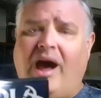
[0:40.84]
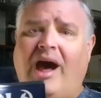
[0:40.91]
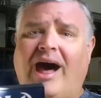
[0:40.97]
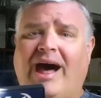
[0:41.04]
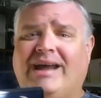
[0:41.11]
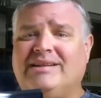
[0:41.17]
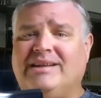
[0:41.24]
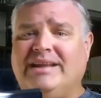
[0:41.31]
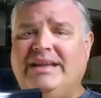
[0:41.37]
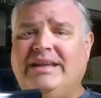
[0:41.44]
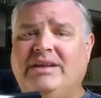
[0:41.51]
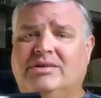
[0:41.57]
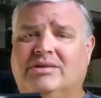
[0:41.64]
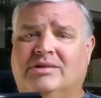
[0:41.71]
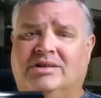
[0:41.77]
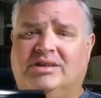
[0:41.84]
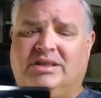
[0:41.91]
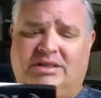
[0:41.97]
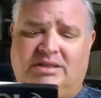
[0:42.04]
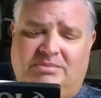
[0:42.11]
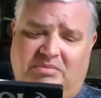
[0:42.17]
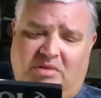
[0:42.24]
Otley,
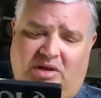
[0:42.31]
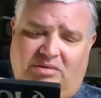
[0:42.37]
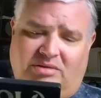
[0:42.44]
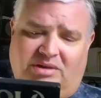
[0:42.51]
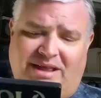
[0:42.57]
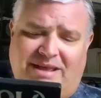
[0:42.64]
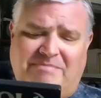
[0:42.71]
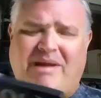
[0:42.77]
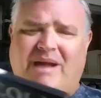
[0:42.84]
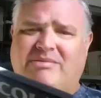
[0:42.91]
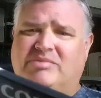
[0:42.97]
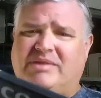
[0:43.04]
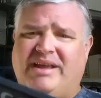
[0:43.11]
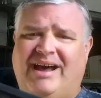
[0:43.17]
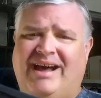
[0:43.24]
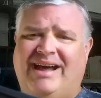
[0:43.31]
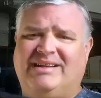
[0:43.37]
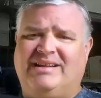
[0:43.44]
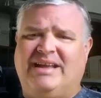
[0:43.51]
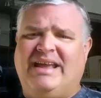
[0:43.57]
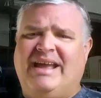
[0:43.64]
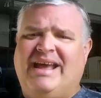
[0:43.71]
or Otley, probably
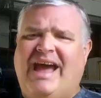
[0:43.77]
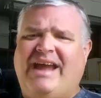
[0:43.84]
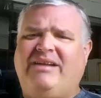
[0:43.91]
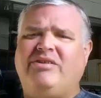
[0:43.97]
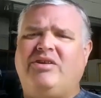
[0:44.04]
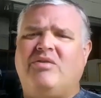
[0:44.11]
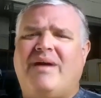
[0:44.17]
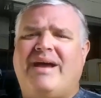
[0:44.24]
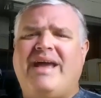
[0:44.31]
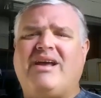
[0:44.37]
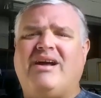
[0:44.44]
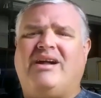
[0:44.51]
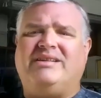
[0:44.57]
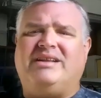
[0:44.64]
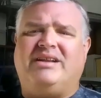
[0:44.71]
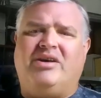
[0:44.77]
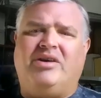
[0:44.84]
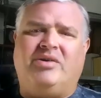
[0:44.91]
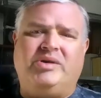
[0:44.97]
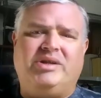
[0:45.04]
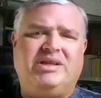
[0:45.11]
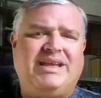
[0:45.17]
Otley. I don't know why I called it
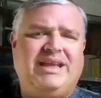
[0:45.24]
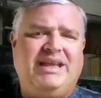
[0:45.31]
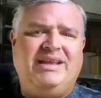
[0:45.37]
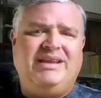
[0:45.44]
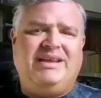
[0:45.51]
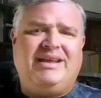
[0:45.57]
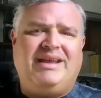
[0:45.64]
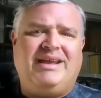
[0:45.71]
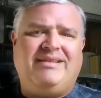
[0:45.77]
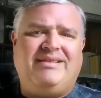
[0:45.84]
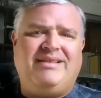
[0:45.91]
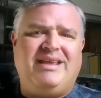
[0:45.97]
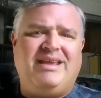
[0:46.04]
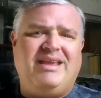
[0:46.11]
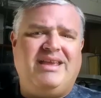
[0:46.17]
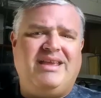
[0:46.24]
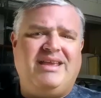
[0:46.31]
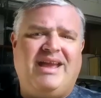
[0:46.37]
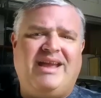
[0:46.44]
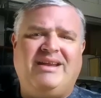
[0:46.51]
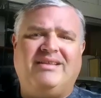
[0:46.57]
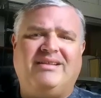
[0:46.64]
Otley at the
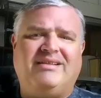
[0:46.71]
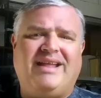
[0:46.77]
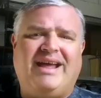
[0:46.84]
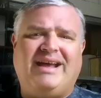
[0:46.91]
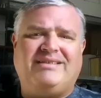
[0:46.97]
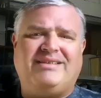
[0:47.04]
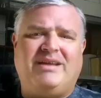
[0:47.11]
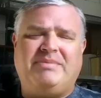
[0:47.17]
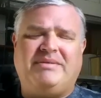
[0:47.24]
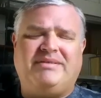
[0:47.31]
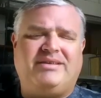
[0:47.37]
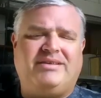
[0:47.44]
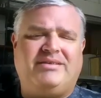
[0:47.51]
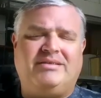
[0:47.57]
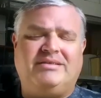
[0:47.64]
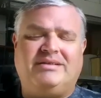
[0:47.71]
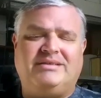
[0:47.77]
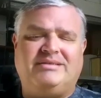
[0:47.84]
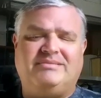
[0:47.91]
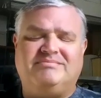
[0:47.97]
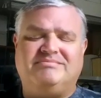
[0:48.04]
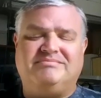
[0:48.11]
end of the last episode,
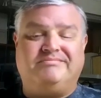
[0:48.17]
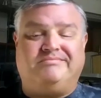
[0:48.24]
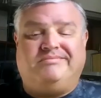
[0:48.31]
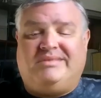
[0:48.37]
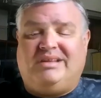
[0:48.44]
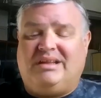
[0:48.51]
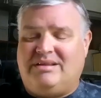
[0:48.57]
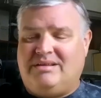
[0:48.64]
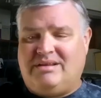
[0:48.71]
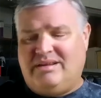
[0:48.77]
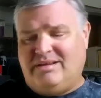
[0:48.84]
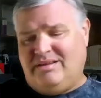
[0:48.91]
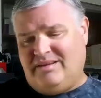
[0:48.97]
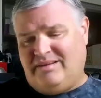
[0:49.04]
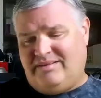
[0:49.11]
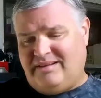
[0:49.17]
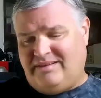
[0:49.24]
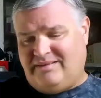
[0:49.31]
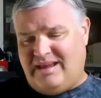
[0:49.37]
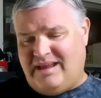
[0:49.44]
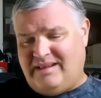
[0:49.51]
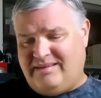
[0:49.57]
because
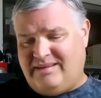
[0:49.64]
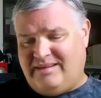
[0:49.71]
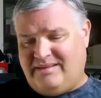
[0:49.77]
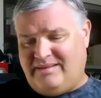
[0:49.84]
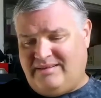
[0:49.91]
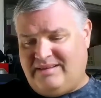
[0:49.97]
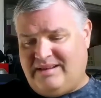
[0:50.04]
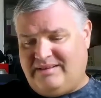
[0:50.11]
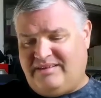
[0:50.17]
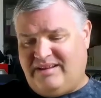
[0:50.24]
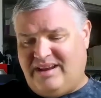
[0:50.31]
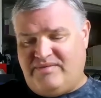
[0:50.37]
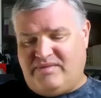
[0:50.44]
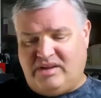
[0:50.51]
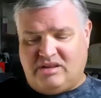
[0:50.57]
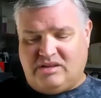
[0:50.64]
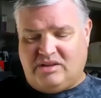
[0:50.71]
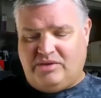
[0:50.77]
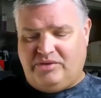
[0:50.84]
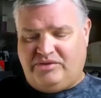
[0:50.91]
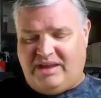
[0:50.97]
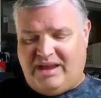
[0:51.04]
that's not even
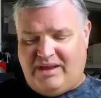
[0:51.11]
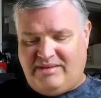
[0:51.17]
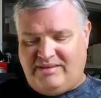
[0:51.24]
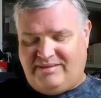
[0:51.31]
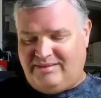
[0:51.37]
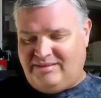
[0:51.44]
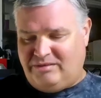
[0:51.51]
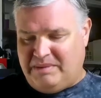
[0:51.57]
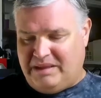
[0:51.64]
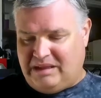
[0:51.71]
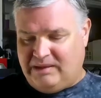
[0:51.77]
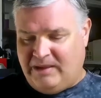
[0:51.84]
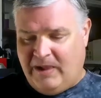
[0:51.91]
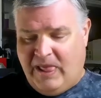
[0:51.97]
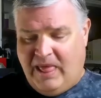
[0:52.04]
close to how this is spelled.